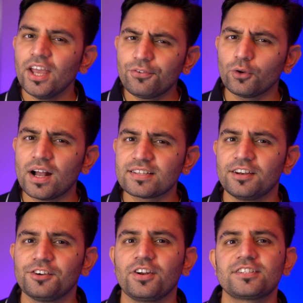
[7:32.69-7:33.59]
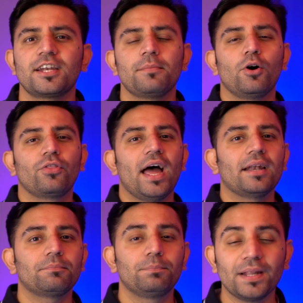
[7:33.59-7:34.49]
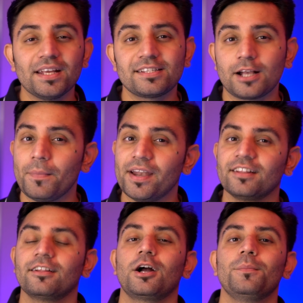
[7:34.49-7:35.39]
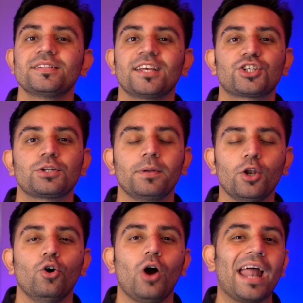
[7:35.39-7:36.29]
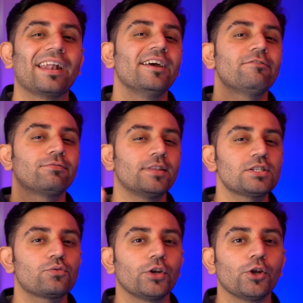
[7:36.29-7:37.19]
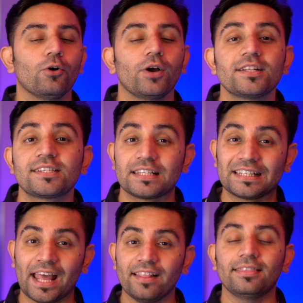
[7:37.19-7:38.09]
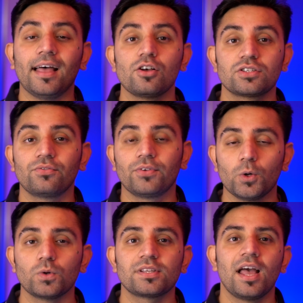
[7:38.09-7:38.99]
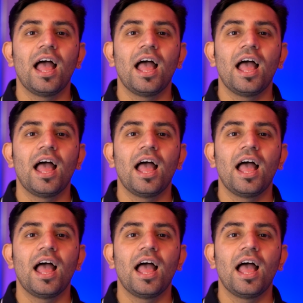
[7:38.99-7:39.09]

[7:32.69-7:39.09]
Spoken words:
If you guys are interested about that, please comment in the comment section below. And if this video hits 10,000 views,